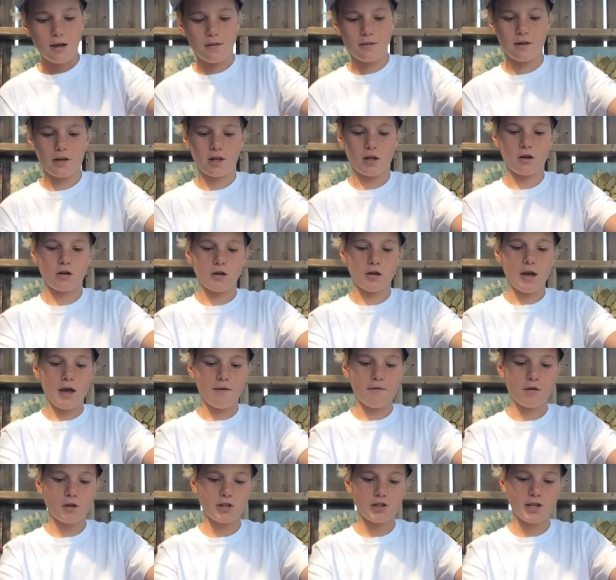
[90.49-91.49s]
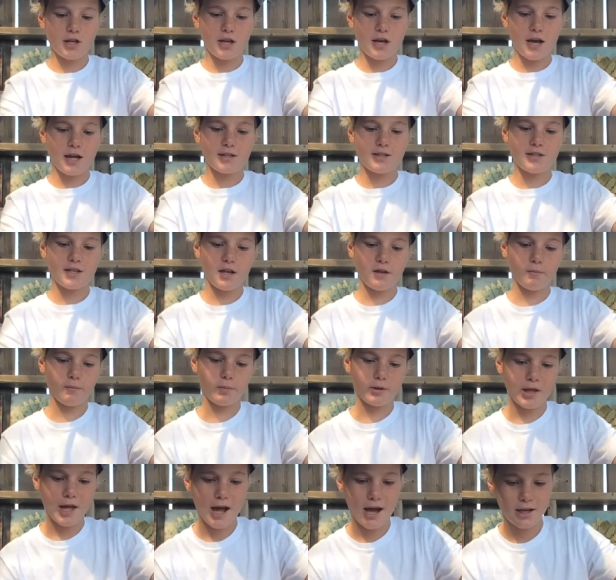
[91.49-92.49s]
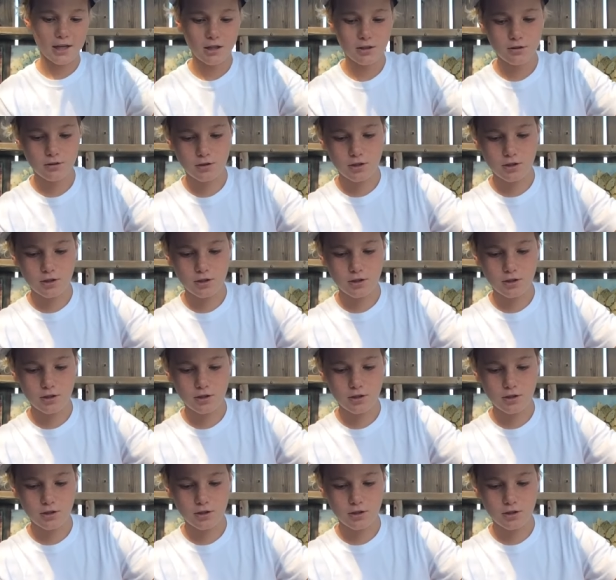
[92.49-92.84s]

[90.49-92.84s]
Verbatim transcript: And then I got an F S A headset in black.